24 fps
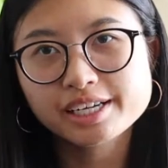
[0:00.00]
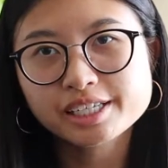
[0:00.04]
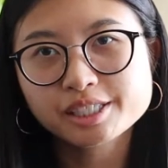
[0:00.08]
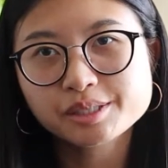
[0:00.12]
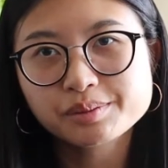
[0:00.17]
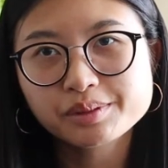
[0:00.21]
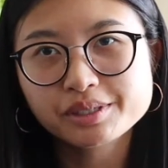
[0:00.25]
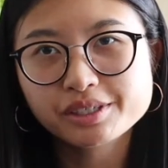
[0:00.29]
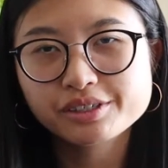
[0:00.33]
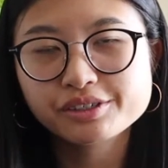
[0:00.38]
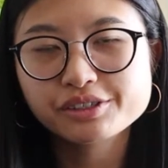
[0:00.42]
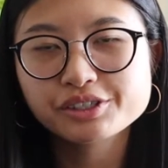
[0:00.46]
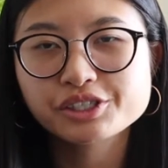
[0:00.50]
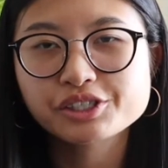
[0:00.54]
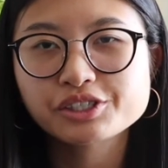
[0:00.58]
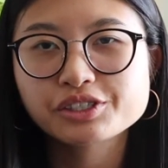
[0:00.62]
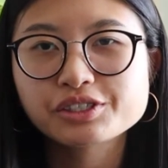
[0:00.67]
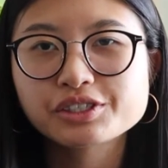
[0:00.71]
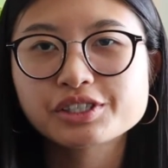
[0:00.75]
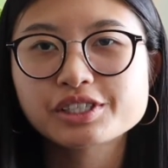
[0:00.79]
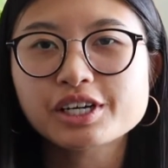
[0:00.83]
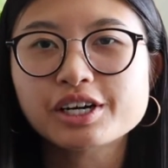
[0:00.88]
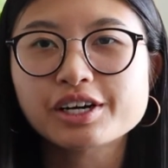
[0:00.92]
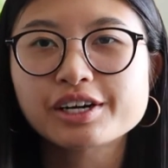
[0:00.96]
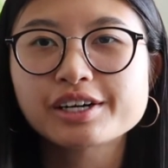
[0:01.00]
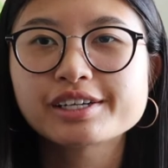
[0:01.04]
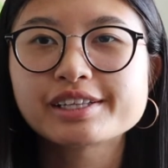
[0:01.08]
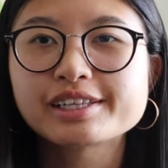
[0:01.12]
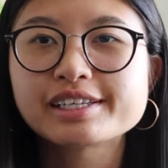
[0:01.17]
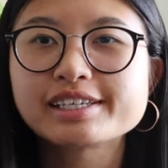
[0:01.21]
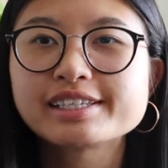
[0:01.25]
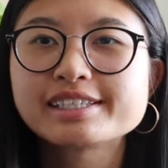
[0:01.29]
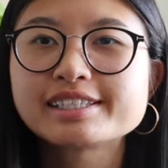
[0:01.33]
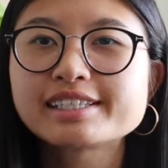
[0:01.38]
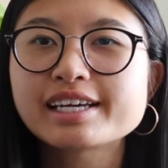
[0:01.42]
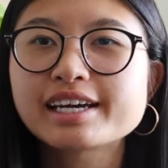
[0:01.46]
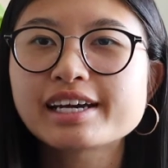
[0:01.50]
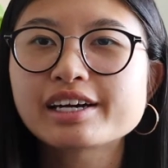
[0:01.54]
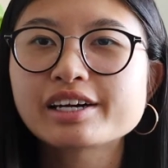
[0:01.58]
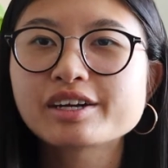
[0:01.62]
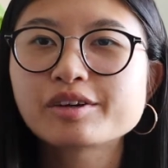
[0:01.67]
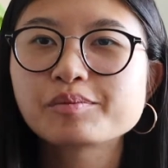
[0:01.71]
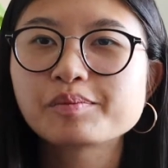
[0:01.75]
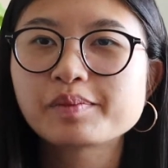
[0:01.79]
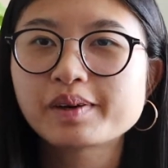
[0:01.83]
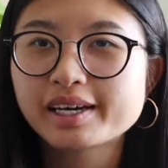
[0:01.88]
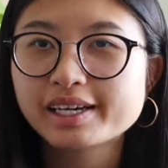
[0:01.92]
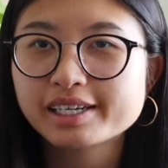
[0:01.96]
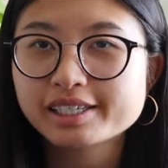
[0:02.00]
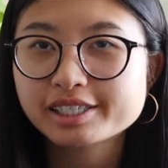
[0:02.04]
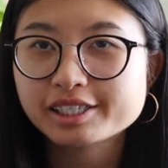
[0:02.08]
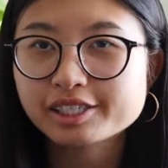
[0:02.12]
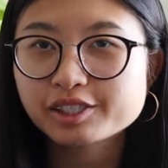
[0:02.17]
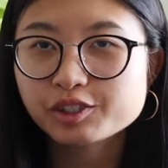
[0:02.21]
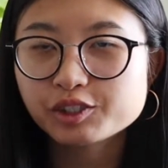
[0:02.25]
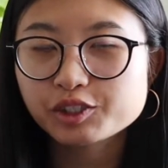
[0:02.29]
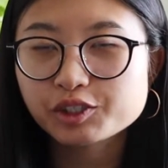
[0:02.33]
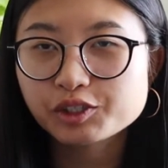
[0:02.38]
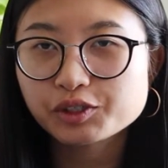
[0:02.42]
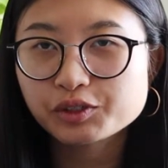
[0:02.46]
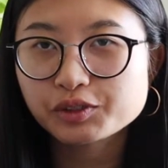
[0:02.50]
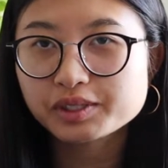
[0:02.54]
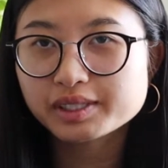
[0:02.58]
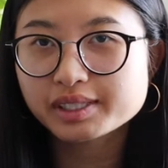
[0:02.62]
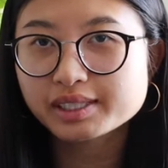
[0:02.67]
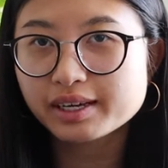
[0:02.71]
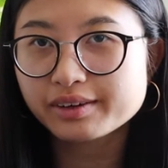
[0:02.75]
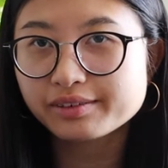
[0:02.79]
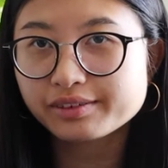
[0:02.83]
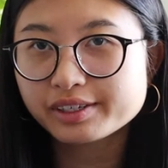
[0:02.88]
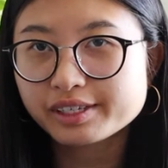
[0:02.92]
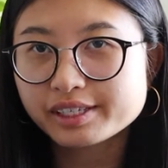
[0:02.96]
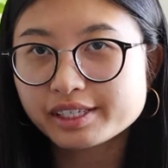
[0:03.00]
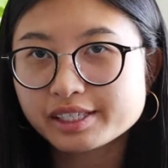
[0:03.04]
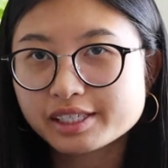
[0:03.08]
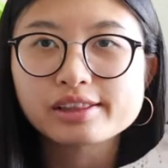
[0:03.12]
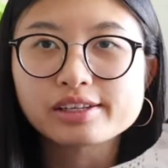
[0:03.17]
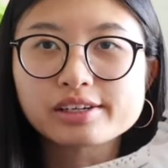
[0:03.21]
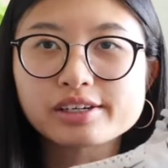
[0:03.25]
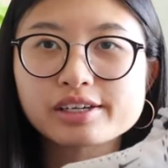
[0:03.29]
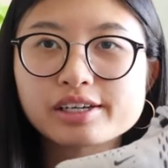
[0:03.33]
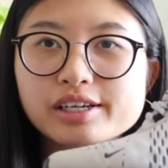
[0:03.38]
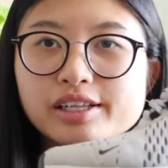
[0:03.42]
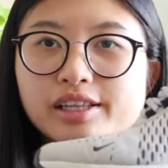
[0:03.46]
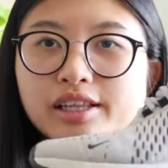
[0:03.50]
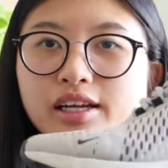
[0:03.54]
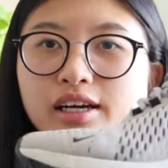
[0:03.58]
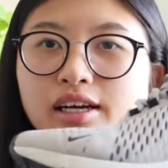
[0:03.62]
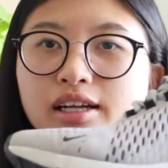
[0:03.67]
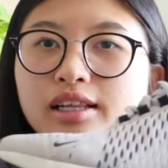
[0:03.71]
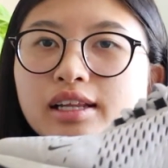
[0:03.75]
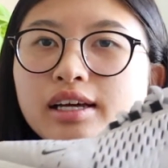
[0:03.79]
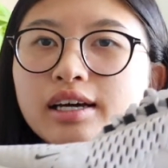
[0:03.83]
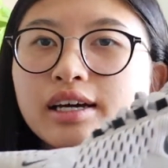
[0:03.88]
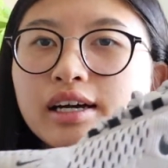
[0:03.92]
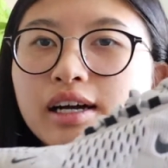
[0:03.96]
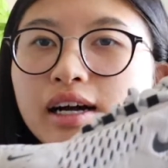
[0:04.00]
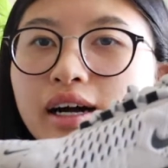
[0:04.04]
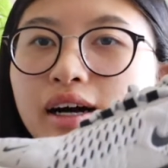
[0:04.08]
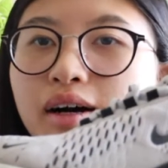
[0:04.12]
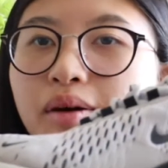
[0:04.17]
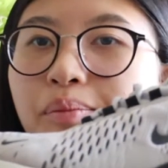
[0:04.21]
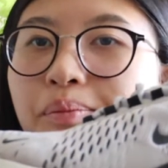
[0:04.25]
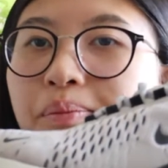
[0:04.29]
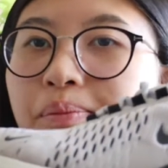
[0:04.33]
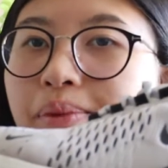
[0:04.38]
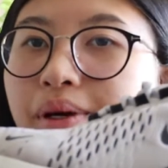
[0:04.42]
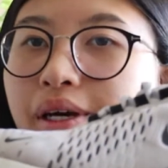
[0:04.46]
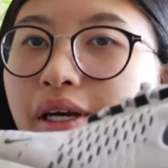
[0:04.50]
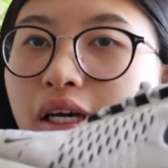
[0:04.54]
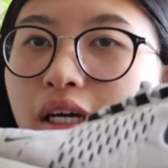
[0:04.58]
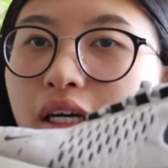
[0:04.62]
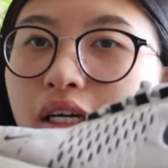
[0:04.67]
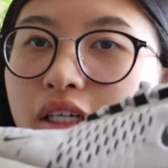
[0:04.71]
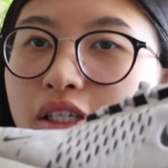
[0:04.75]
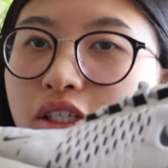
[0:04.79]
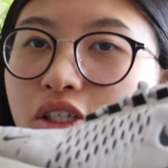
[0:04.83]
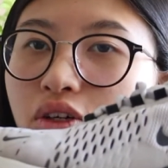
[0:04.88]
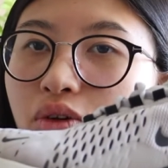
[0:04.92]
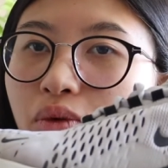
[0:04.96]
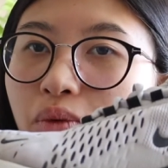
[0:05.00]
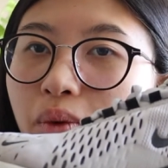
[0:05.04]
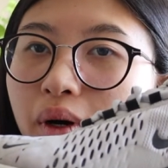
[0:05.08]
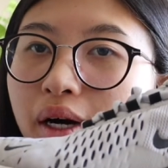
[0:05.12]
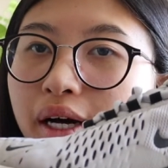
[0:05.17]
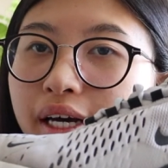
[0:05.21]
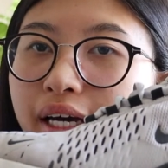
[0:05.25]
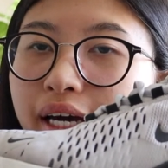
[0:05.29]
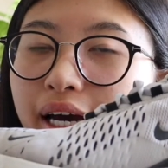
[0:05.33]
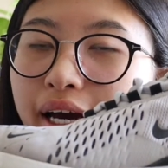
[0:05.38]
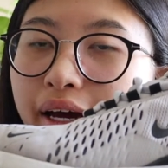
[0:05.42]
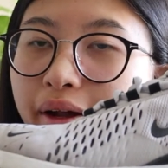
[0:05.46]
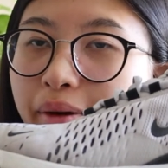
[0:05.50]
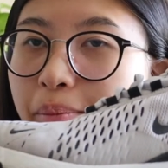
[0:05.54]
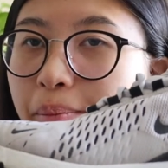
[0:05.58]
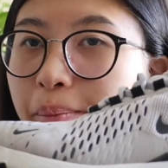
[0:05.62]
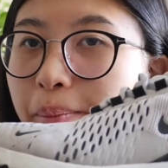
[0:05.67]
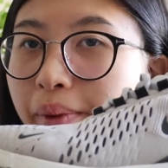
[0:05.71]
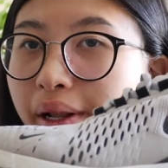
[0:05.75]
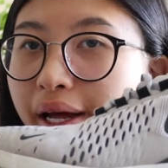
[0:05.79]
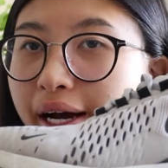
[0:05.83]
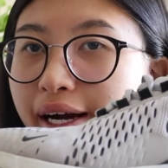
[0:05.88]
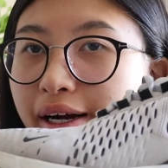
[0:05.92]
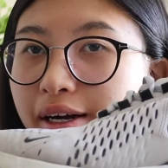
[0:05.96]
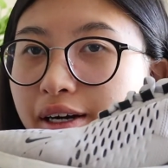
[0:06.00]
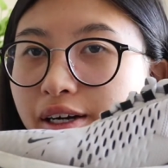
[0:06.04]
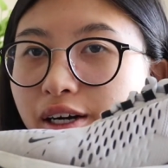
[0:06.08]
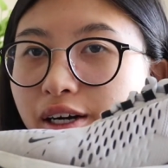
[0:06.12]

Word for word: next pair of shoes are these Air Max 270. They're in like a beige, white, and black